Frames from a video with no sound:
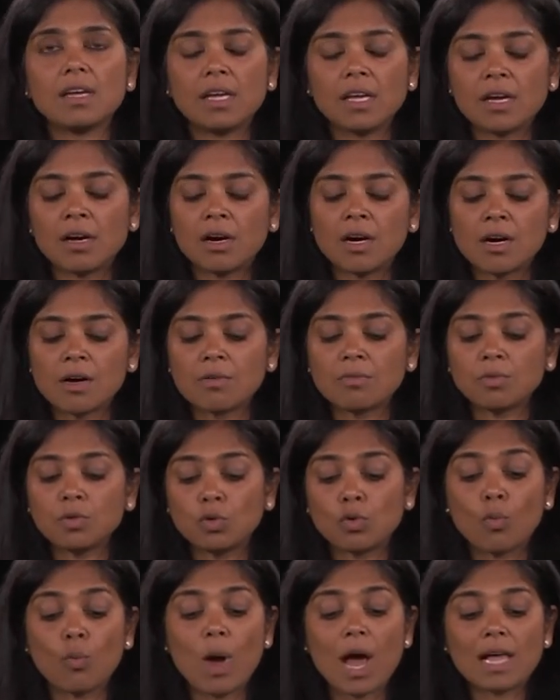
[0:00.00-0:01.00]
uh, you
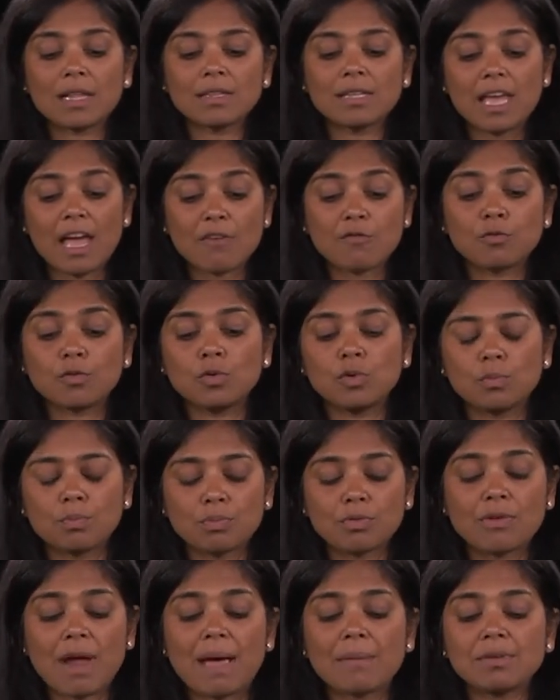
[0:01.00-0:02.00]
know, while they have
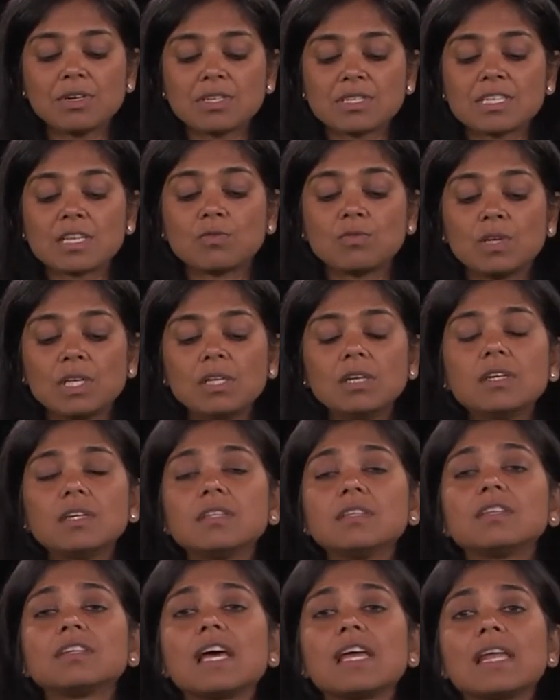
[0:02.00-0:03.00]
parameters that we
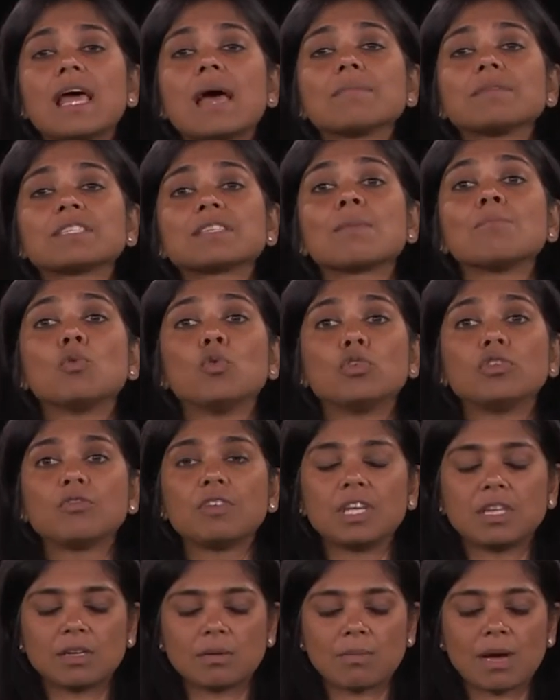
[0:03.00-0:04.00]
learn, the dynamics are
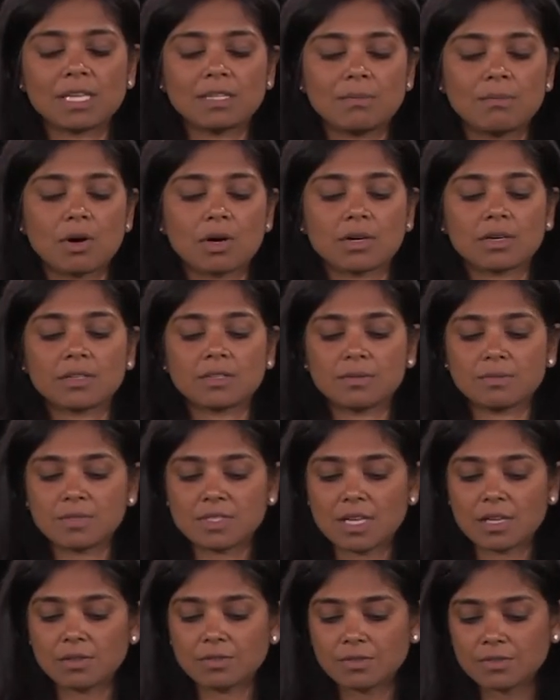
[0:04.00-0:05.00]
motivated by the marker
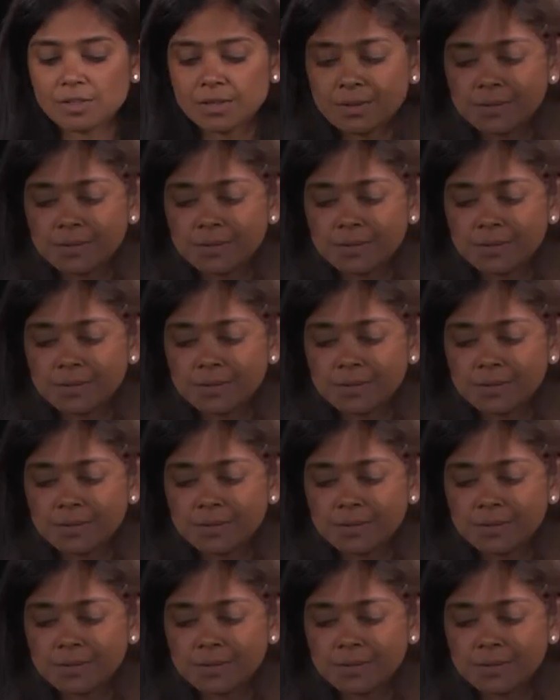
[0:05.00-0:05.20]
themselves.